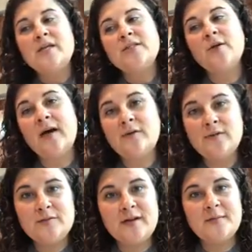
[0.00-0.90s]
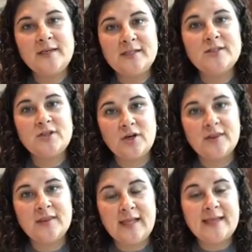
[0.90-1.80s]
So I always recommend to
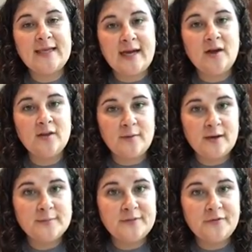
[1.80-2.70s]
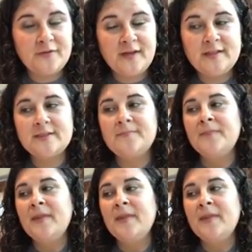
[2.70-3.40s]
start like that on the bottoms of your feet.